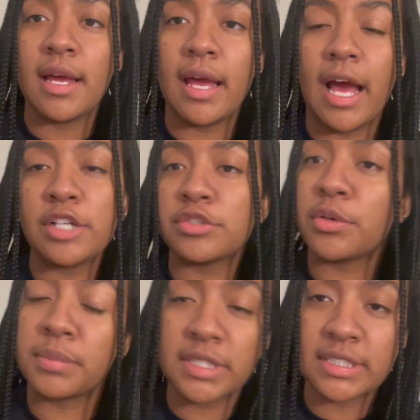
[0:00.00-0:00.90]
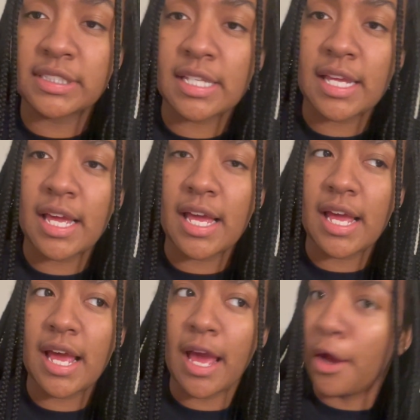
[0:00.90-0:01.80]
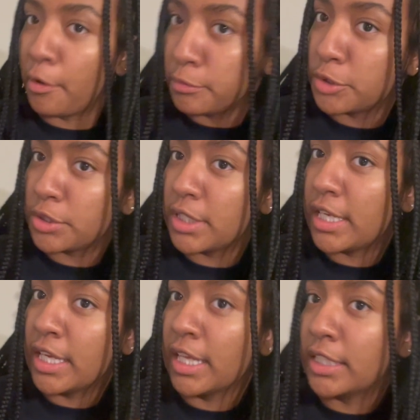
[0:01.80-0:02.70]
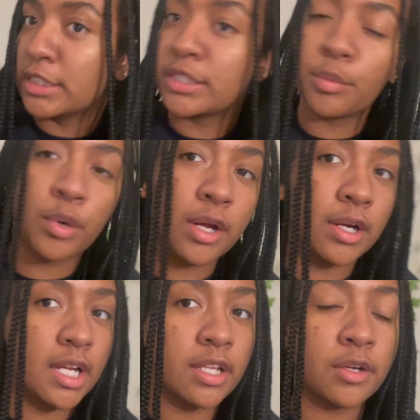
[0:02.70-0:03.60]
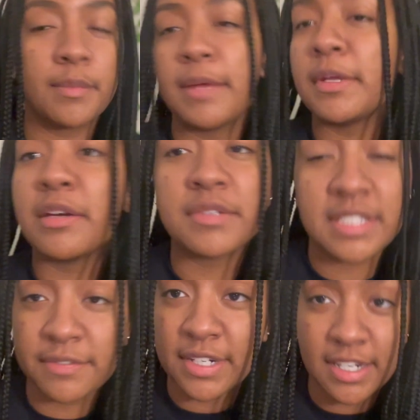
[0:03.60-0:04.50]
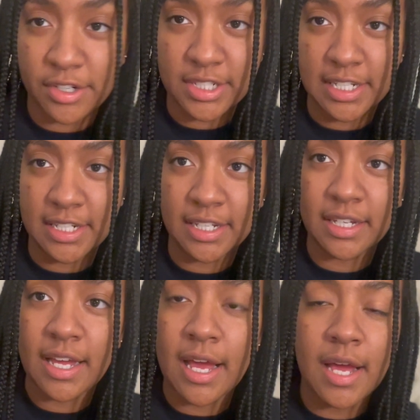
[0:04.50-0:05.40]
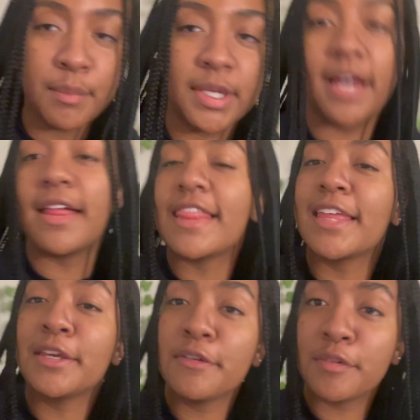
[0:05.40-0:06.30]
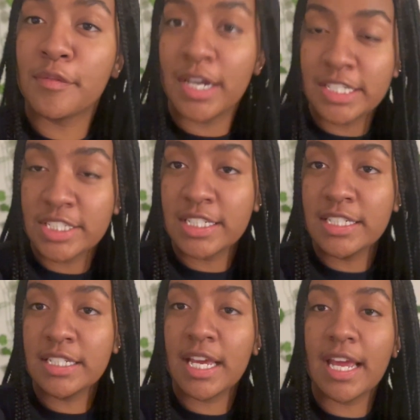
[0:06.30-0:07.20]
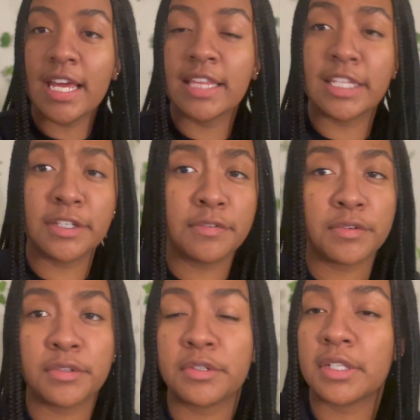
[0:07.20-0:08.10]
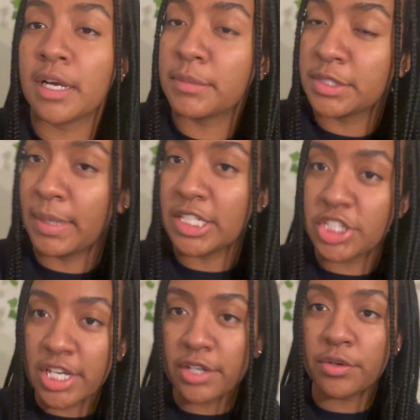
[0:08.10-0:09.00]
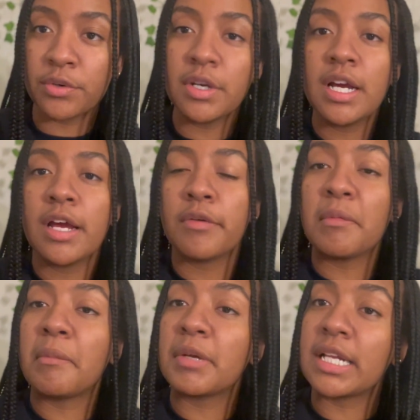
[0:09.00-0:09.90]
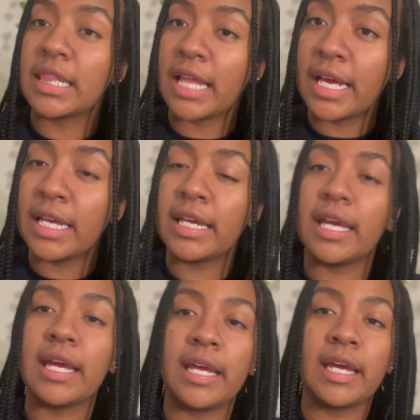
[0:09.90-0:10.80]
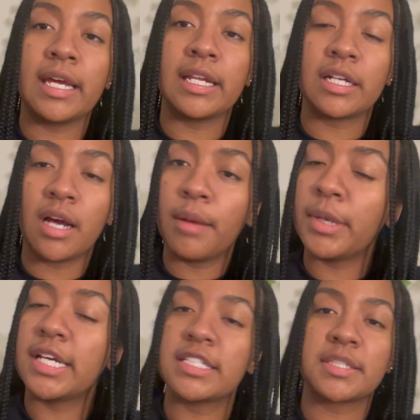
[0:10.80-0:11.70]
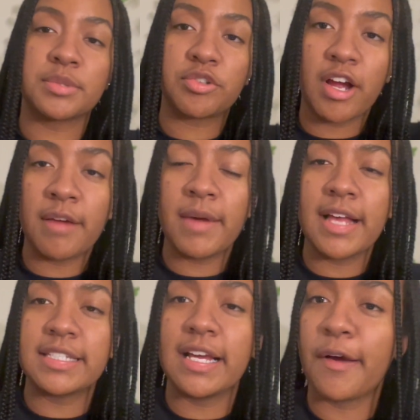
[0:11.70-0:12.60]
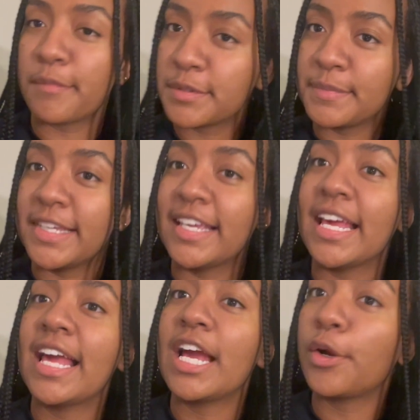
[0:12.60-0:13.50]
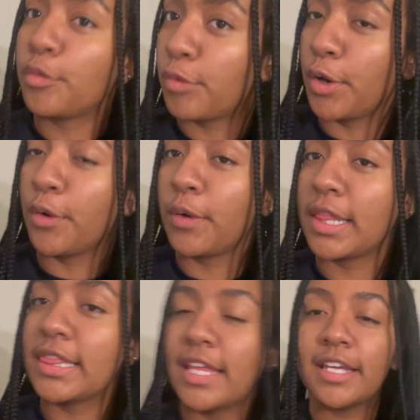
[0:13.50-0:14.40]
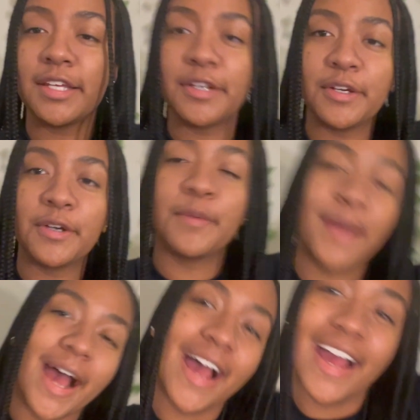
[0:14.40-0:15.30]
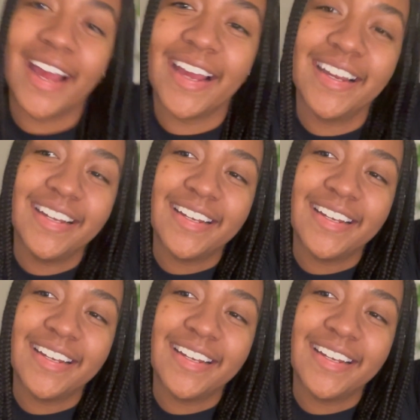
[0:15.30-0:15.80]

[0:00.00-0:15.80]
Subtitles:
I just hope this helped in some way or another. Or maybe it was even entertaining. But yeah, thank you for watching and thank you for coming to my channel. Remember to like and comment and subscribe as it helps me grow. Thank you. Bye.